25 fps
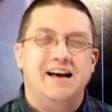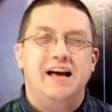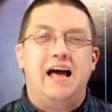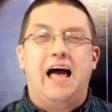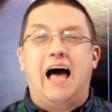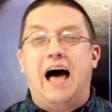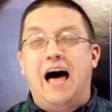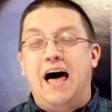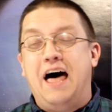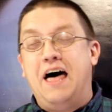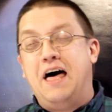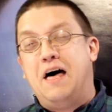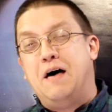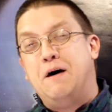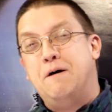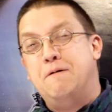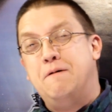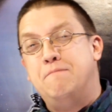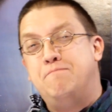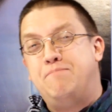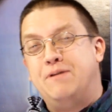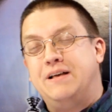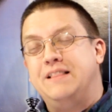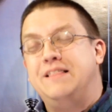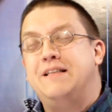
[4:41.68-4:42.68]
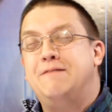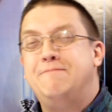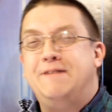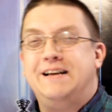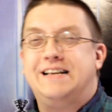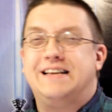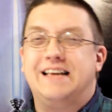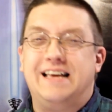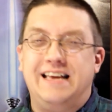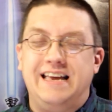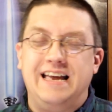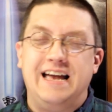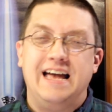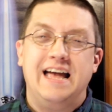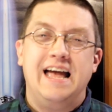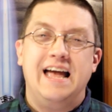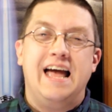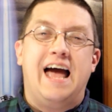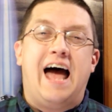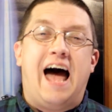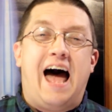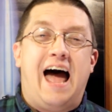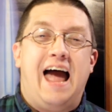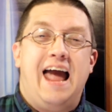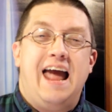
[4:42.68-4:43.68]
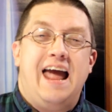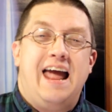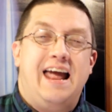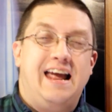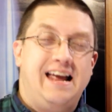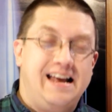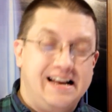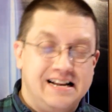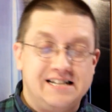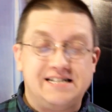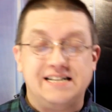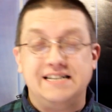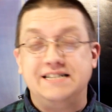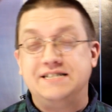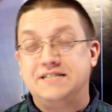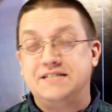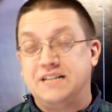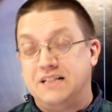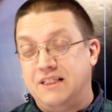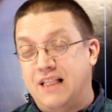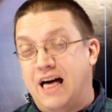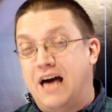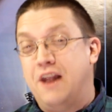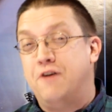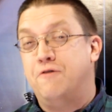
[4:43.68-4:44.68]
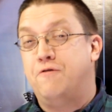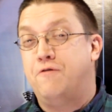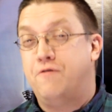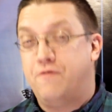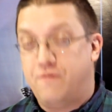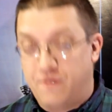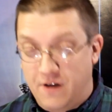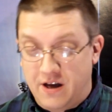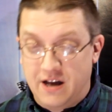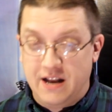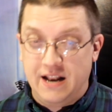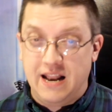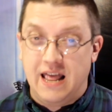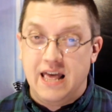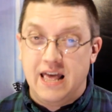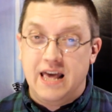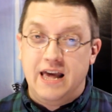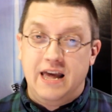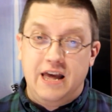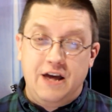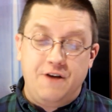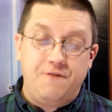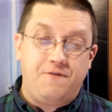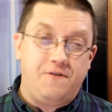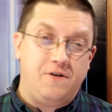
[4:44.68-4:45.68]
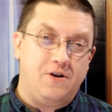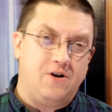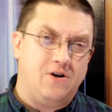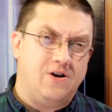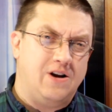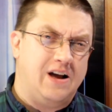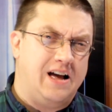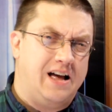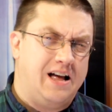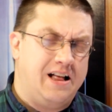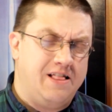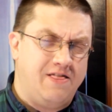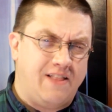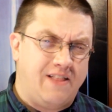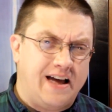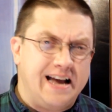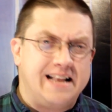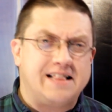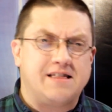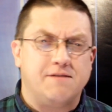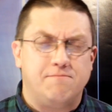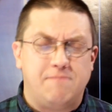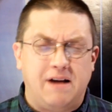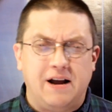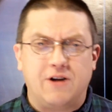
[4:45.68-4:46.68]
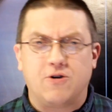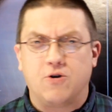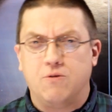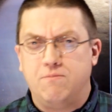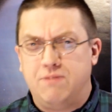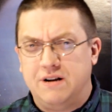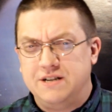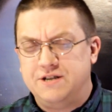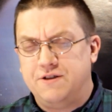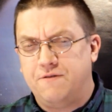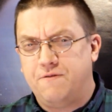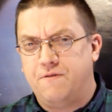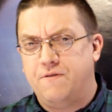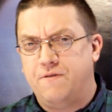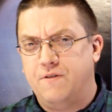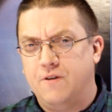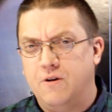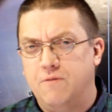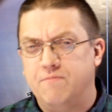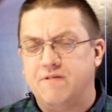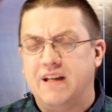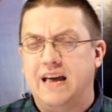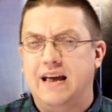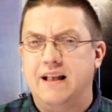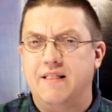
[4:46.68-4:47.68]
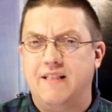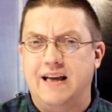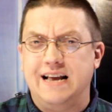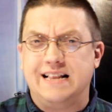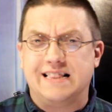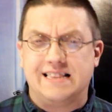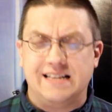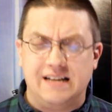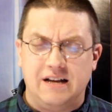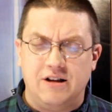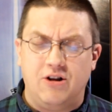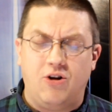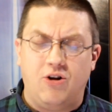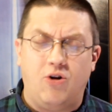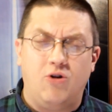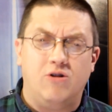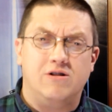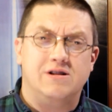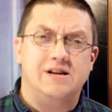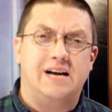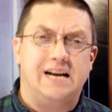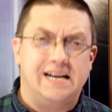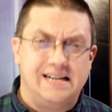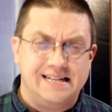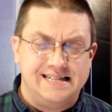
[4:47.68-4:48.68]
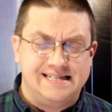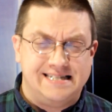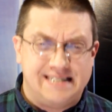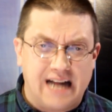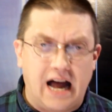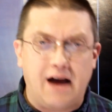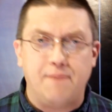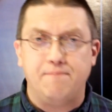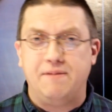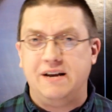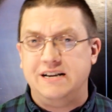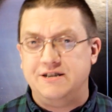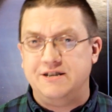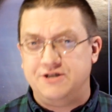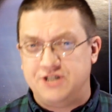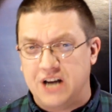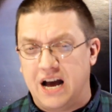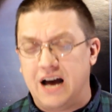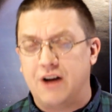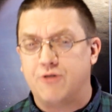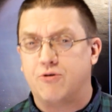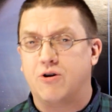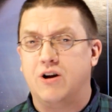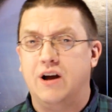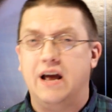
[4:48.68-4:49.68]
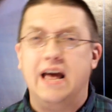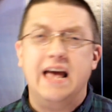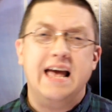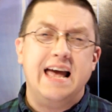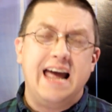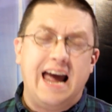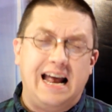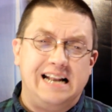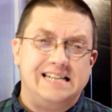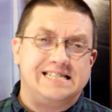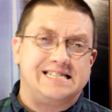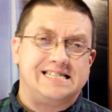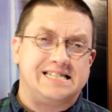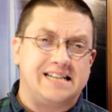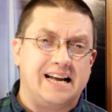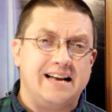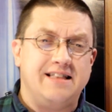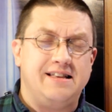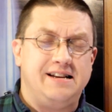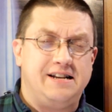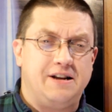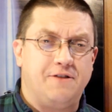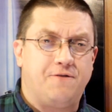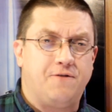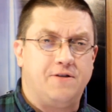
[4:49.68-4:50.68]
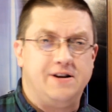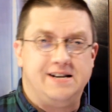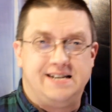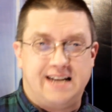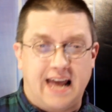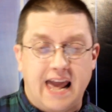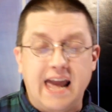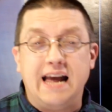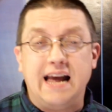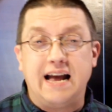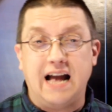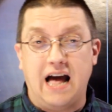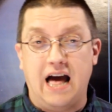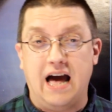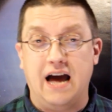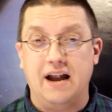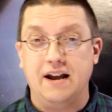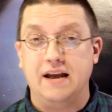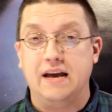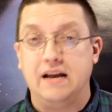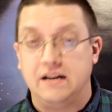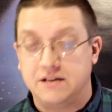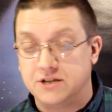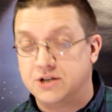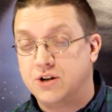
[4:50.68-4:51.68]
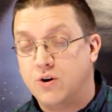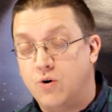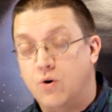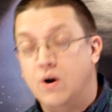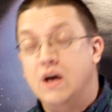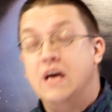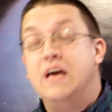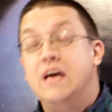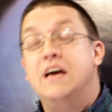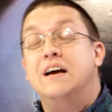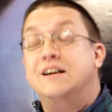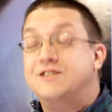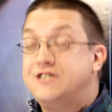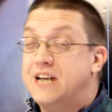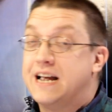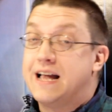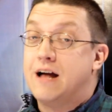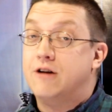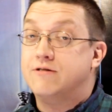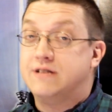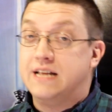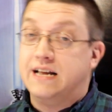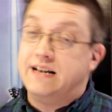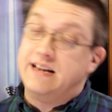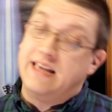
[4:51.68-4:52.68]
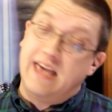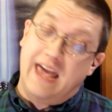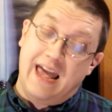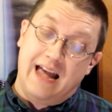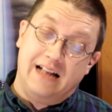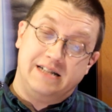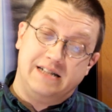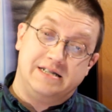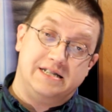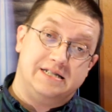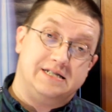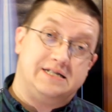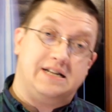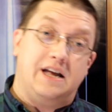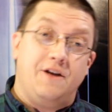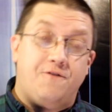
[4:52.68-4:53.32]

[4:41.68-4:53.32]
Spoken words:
But let me tell you, it is a lot of fun if you're like the micro-budget films and like the whole zombie genre and a slightly different take on it. So check out Dead Kansas.